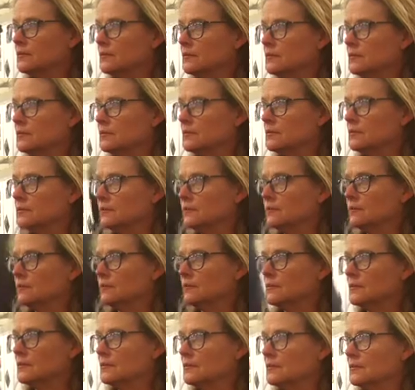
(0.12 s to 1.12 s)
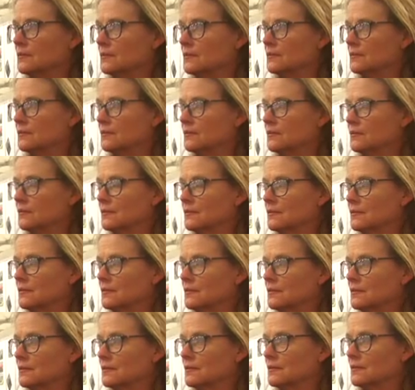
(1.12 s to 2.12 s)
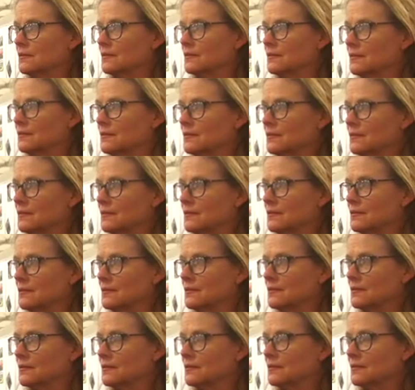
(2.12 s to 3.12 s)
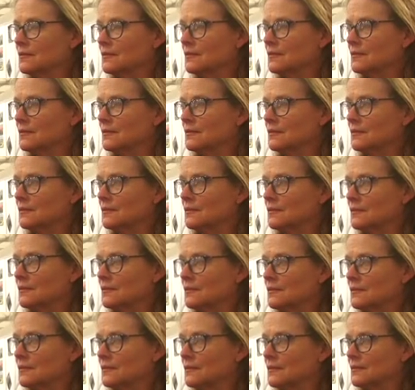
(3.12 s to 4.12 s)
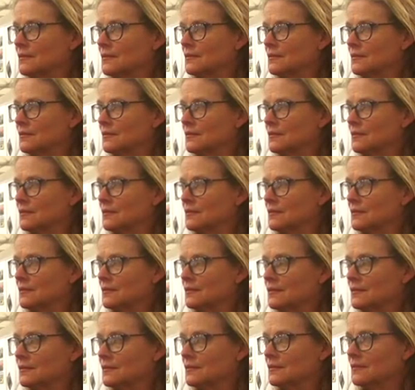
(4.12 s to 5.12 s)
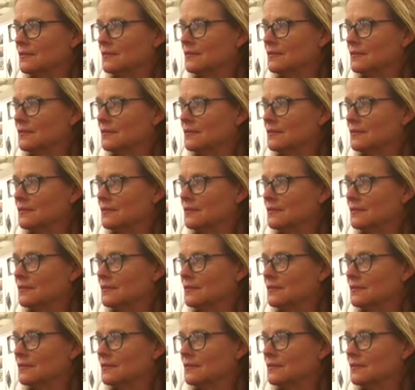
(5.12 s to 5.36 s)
No words are spoken by the person on screen.